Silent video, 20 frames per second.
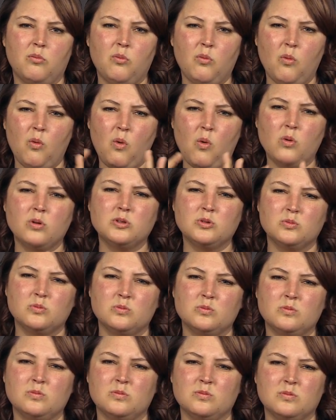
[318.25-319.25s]
See the
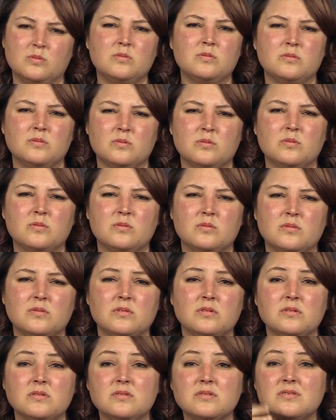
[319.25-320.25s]
girl with the very long
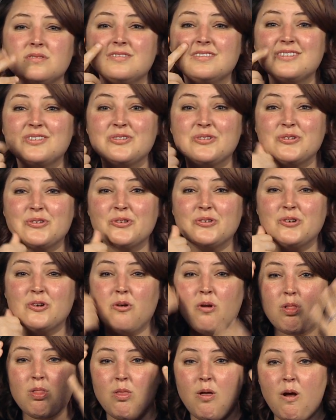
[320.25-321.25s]
hair, the
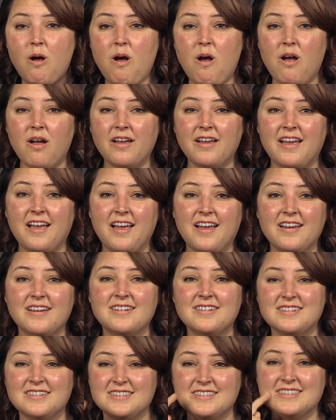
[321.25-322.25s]
file is called
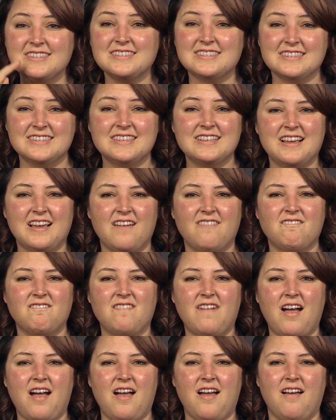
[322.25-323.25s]
Camp Dressing Room.
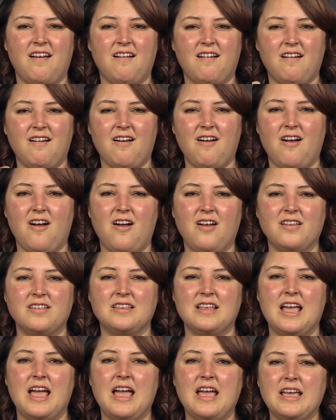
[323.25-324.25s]
We have
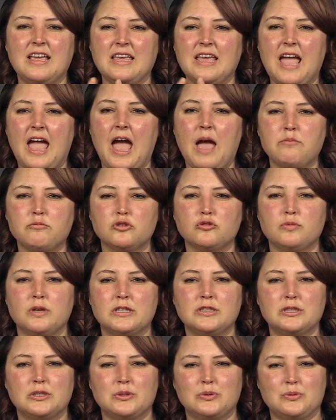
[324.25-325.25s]
Bill, 4
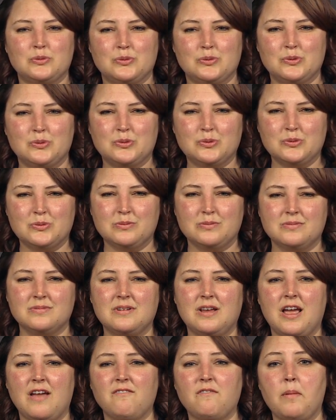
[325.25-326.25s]
months,
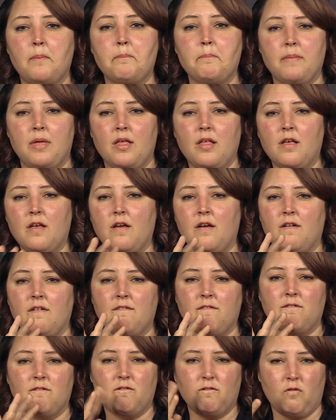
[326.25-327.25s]
15 pounds, 4
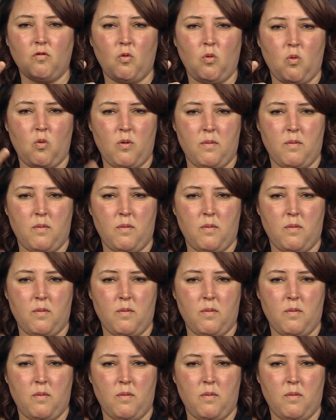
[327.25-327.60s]
ounces.